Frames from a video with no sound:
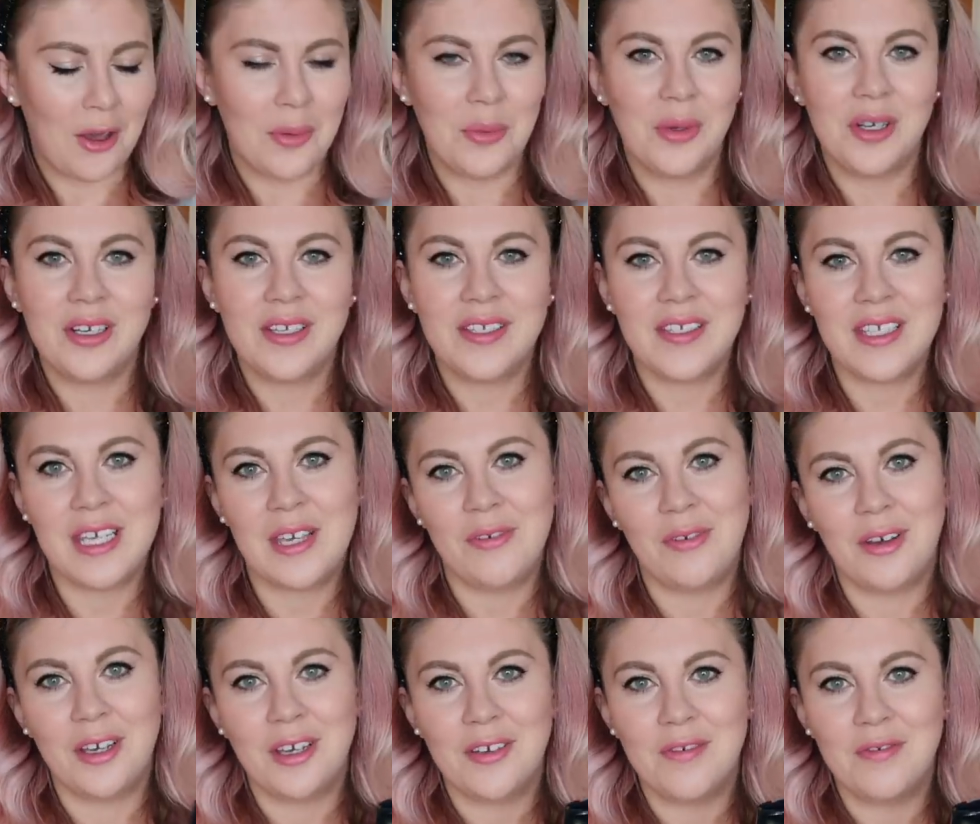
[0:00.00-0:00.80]
I'm going to see
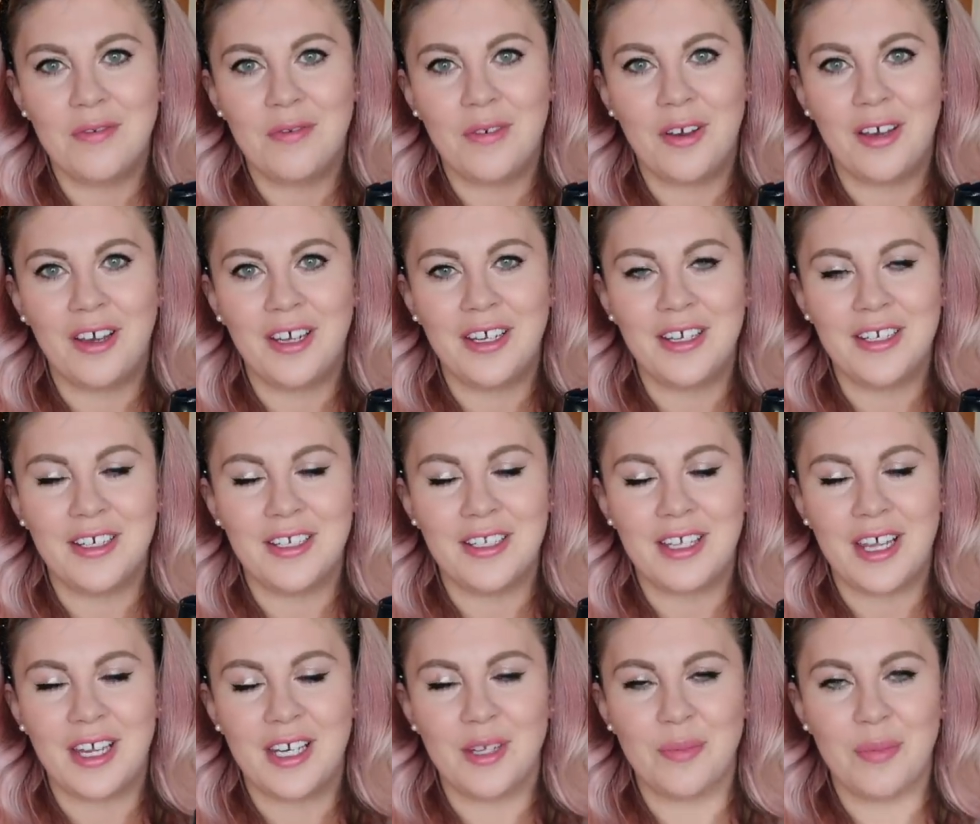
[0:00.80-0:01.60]
if I can
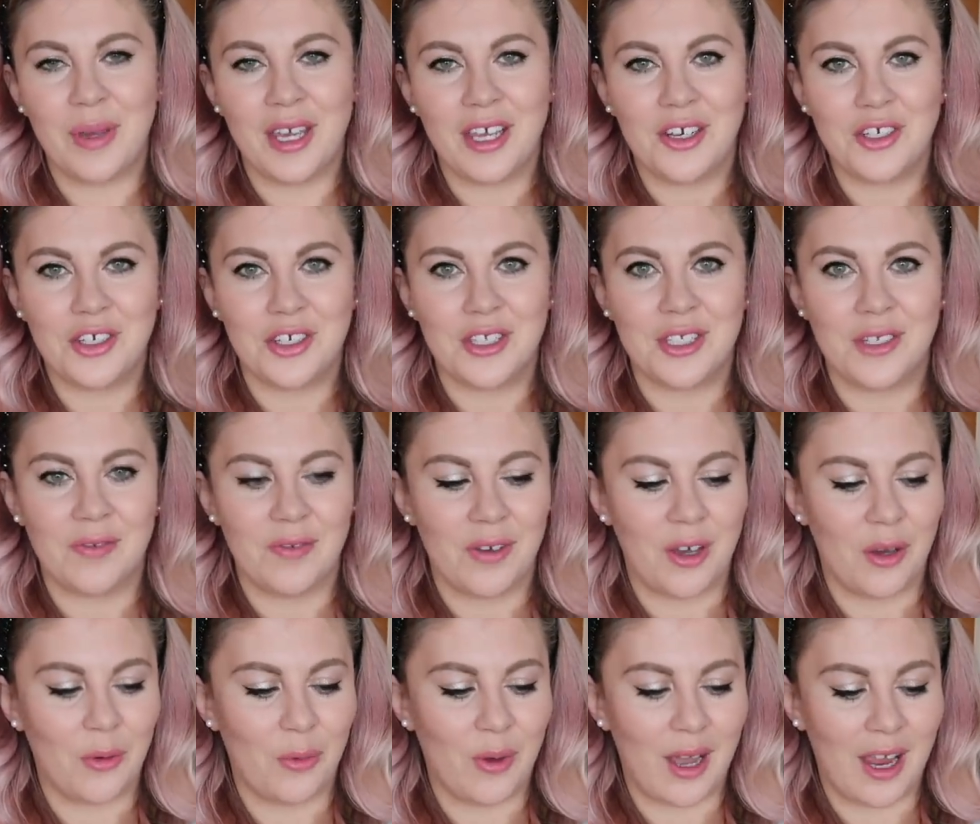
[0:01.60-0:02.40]
find any pictures
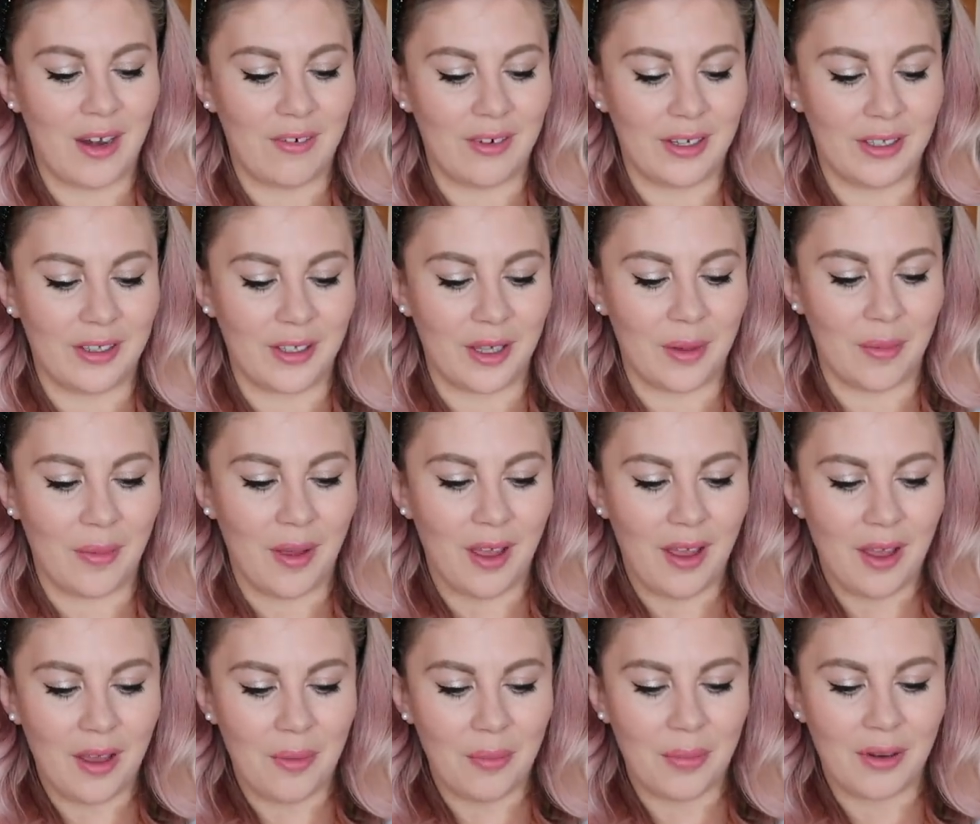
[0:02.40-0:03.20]
of her wearing them,
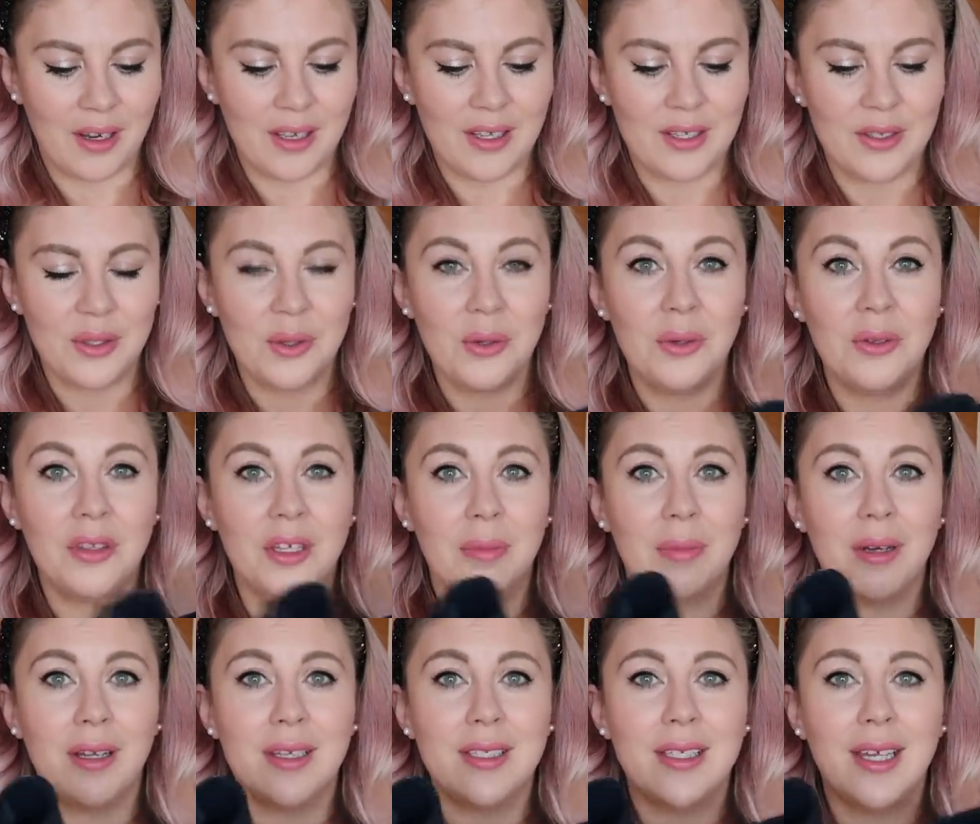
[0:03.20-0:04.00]
but I saw
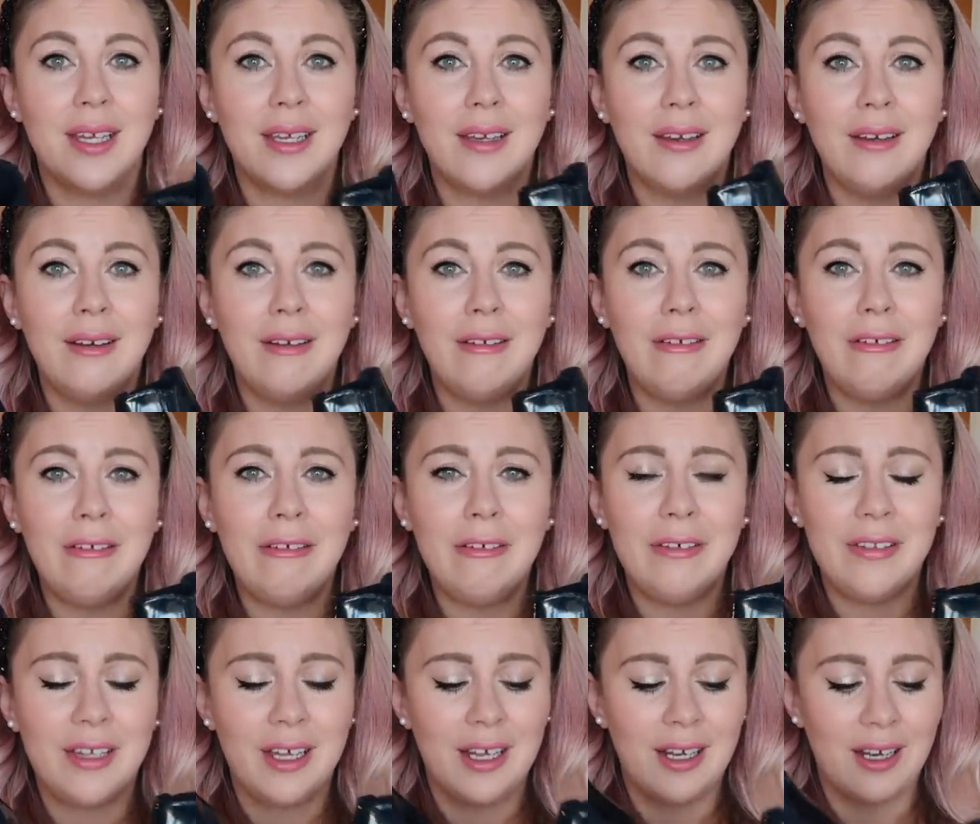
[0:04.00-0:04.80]
them and I was like,
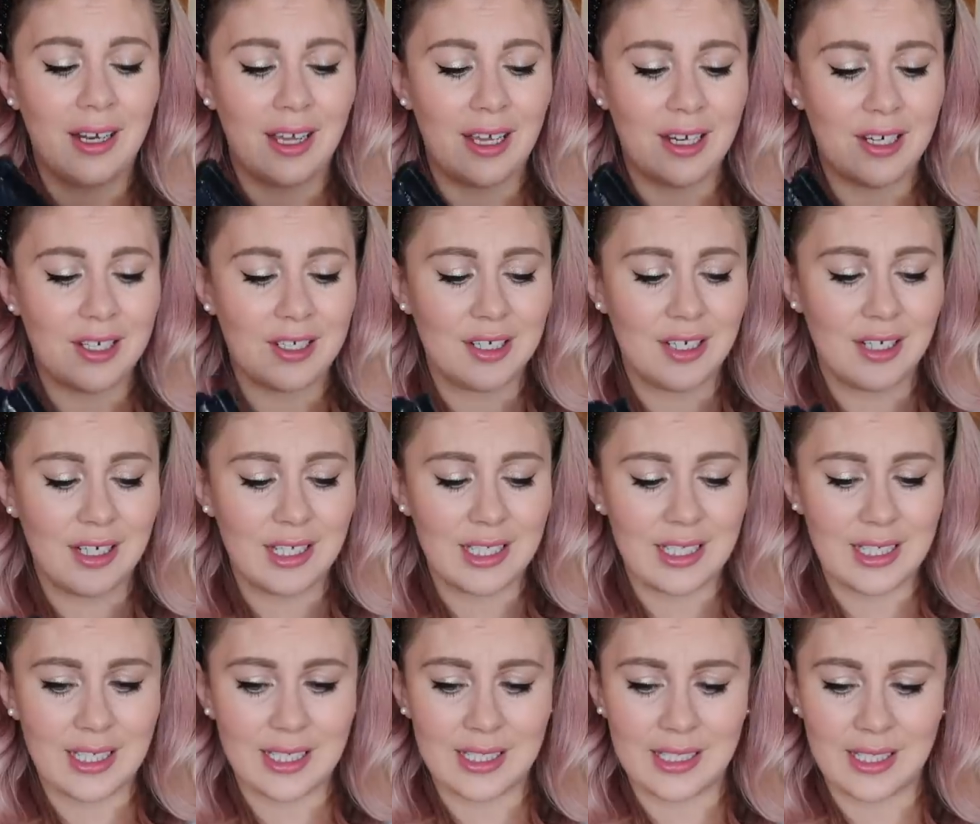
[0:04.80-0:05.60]
oh, they're
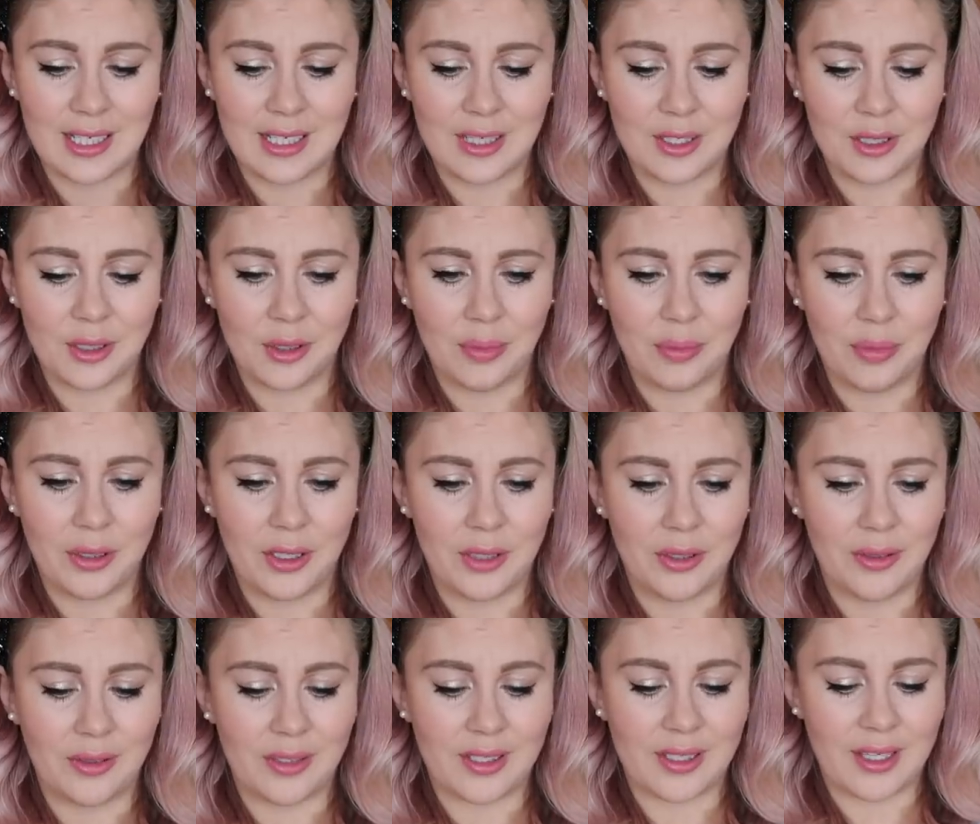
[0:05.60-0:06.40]
like Darcy's little
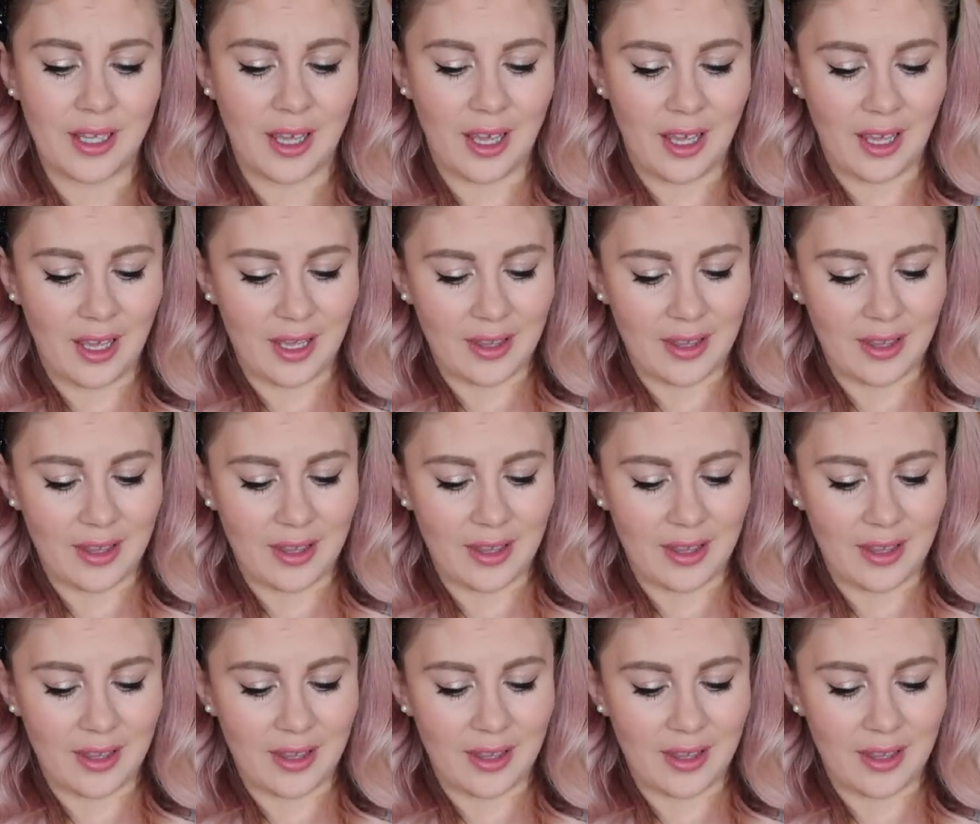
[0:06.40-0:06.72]
boots.